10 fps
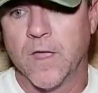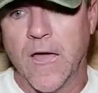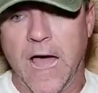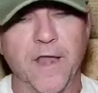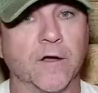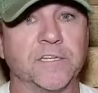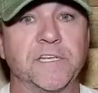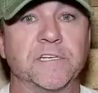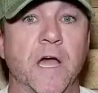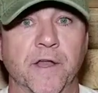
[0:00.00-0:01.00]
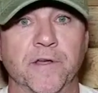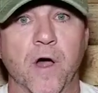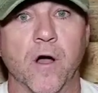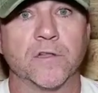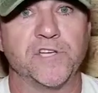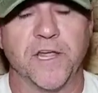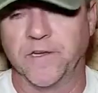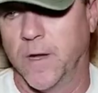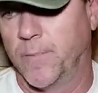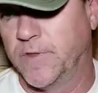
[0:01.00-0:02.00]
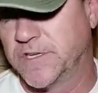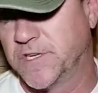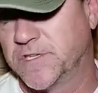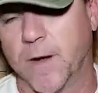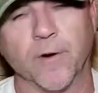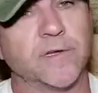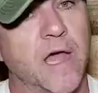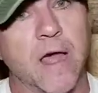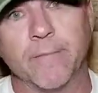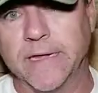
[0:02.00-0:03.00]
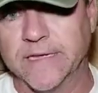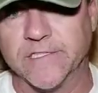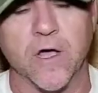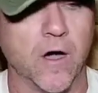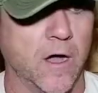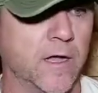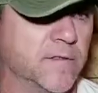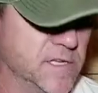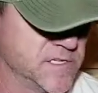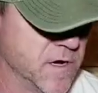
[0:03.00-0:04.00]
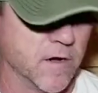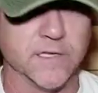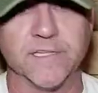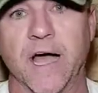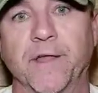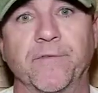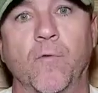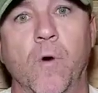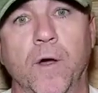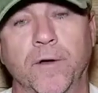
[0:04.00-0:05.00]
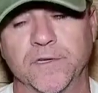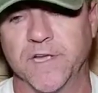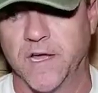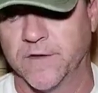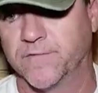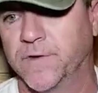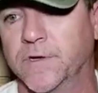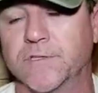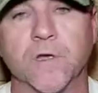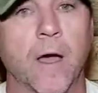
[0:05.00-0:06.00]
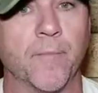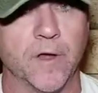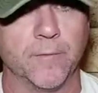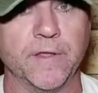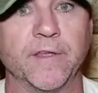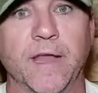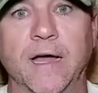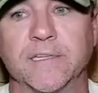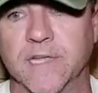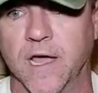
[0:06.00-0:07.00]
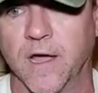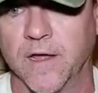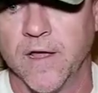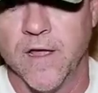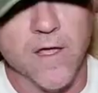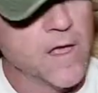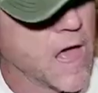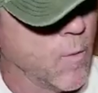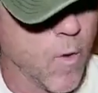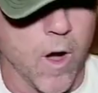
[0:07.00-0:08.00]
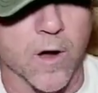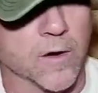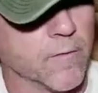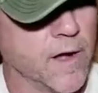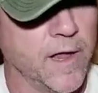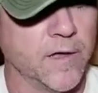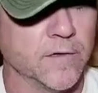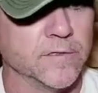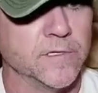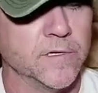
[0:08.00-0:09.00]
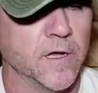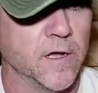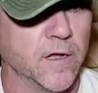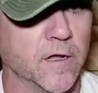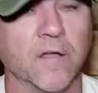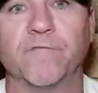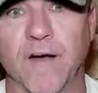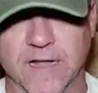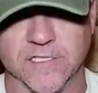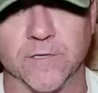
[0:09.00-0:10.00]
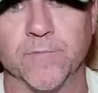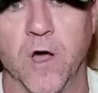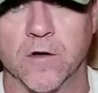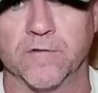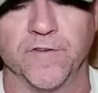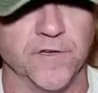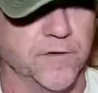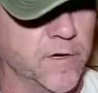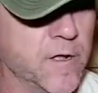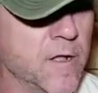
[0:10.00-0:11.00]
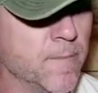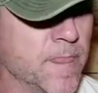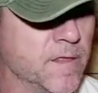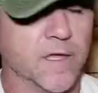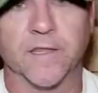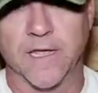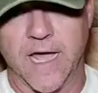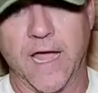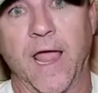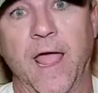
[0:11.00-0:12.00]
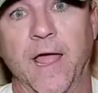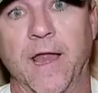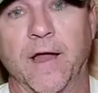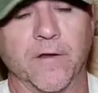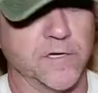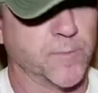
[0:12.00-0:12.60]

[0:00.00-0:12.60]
I notice he's got a dog chained up. And this is summertime, it's hot, this dog is out of water, it's out of food, so I'm going to be the nice guy. I walk around, uh, find some dog food that the guy had out on his